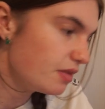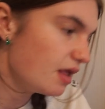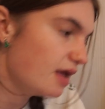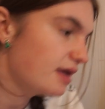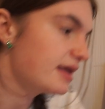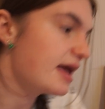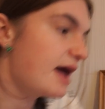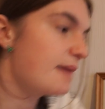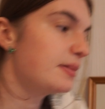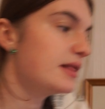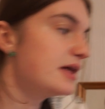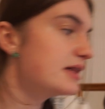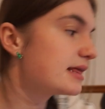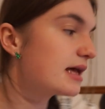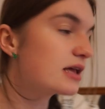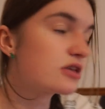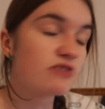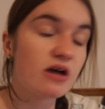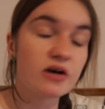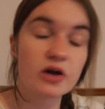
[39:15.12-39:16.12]
yeah, please like,
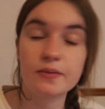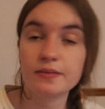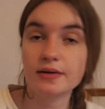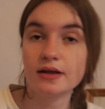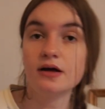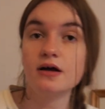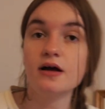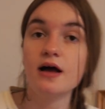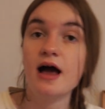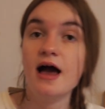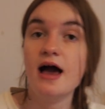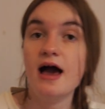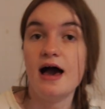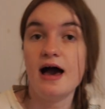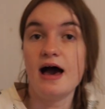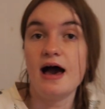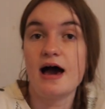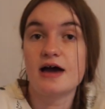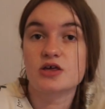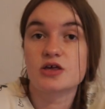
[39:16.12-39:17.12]
subscribe, and below.
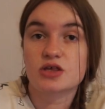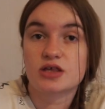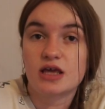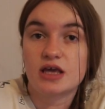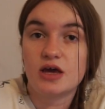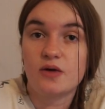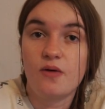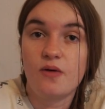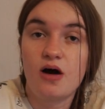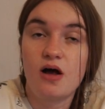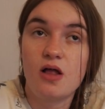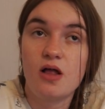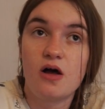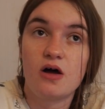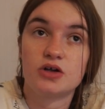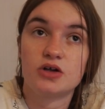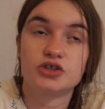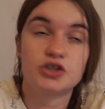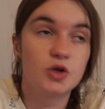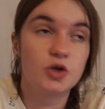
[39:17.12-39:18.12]
I shall see you all
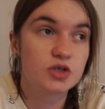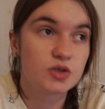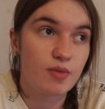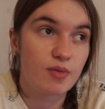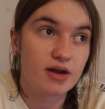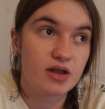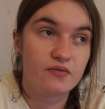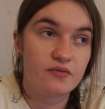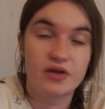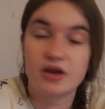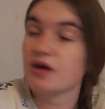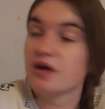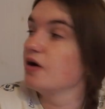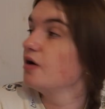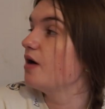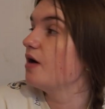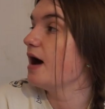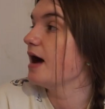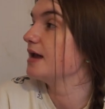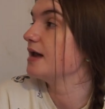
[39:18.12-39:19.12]
on Tuesday for a new video,
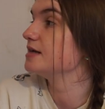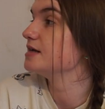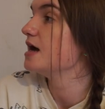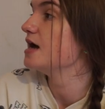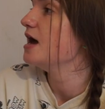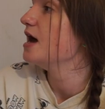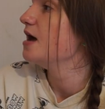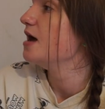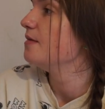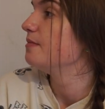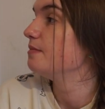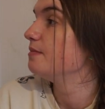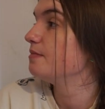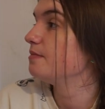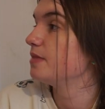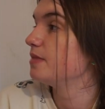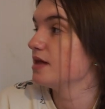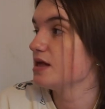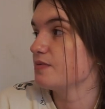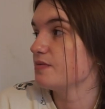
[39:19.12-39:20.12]
and
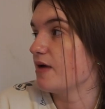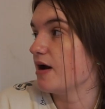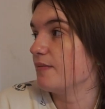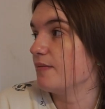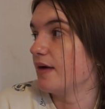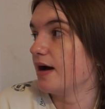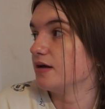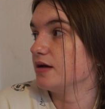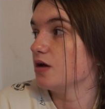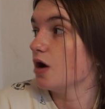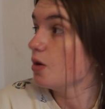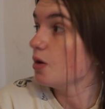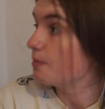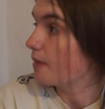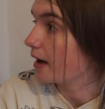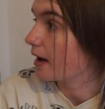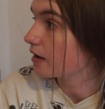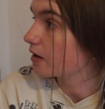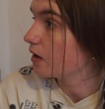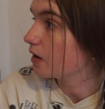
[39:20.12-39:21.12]
please bear in mind, oh
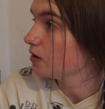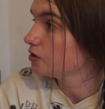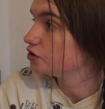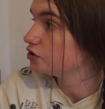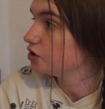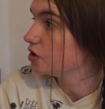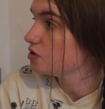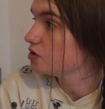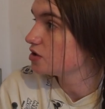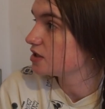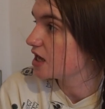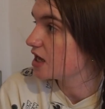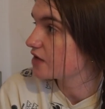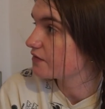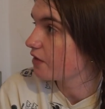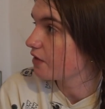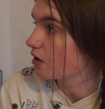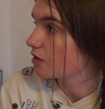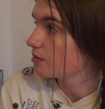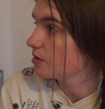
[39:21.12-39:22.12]
my god, Tuesday is
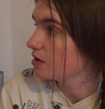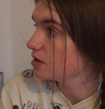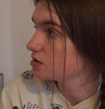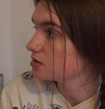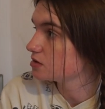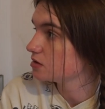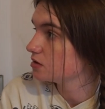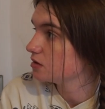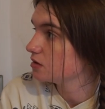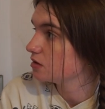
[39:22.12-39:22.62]
Vlogmas.